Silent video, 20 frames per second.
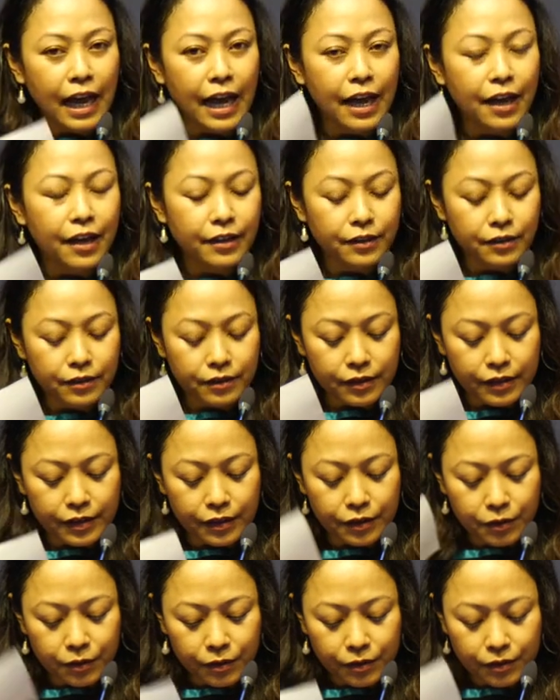And
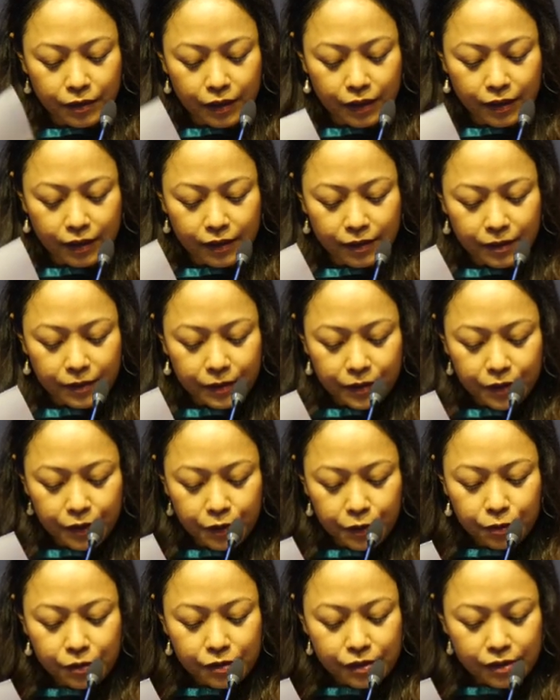you know,
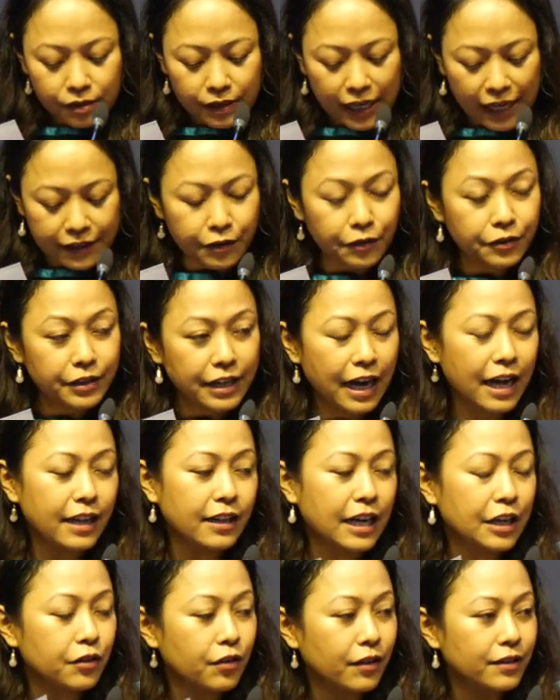and
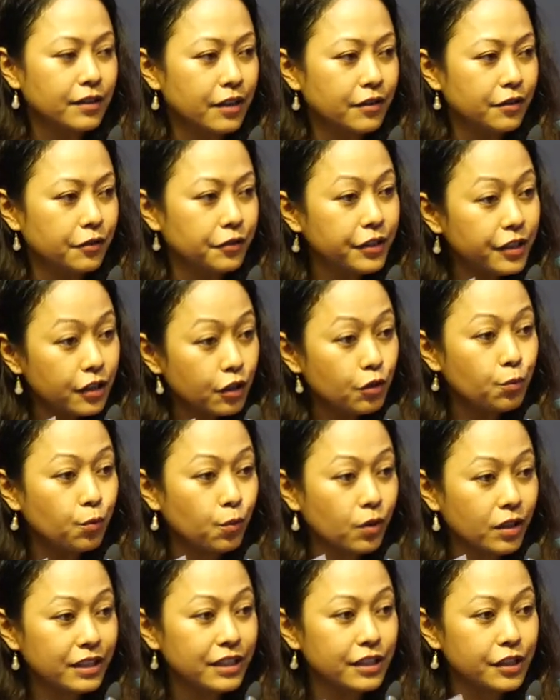I thought that the real
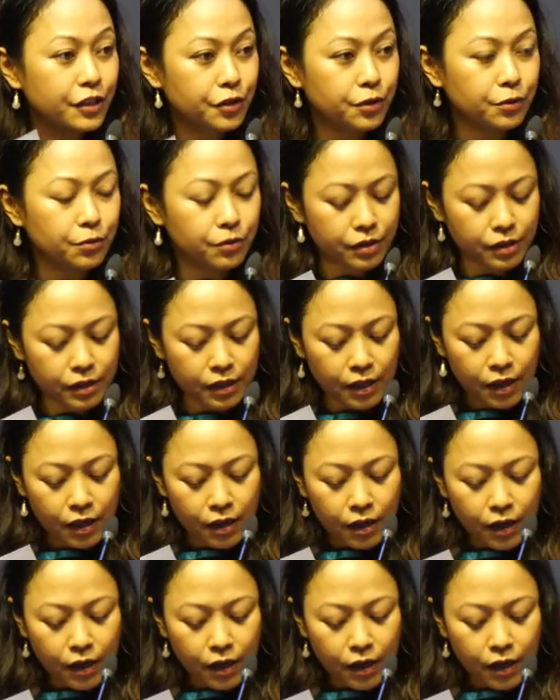world issues